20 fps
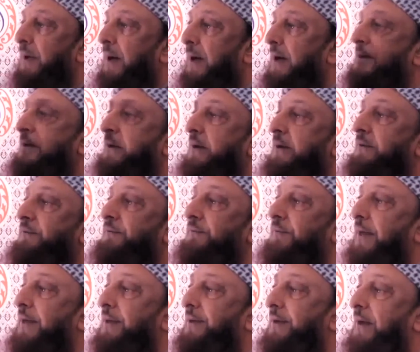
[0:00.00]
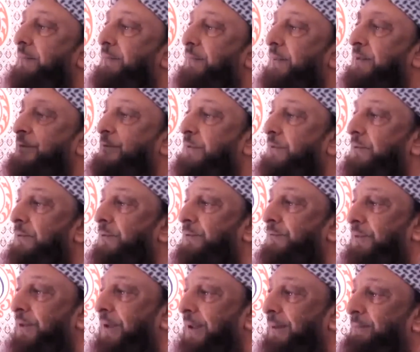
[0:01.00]
a man can stand up in
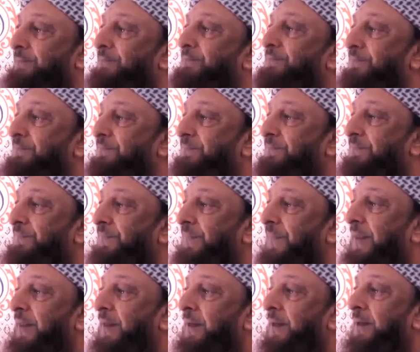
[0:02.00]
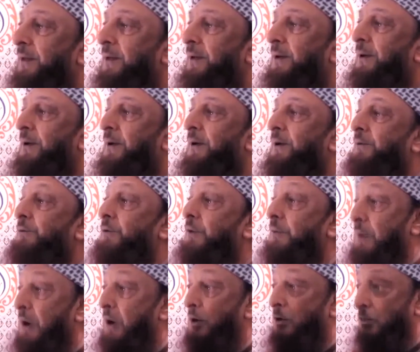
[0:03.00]
Jerusalem
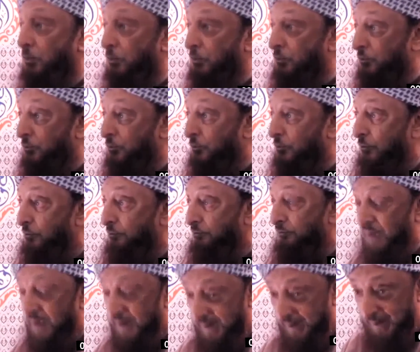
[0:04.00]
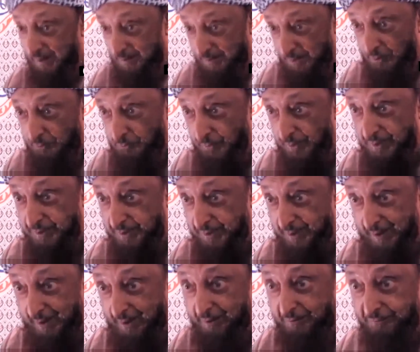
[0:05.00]
tomorrow, meaning about
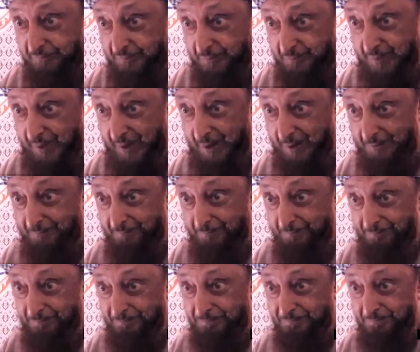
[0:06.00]
20 years from now,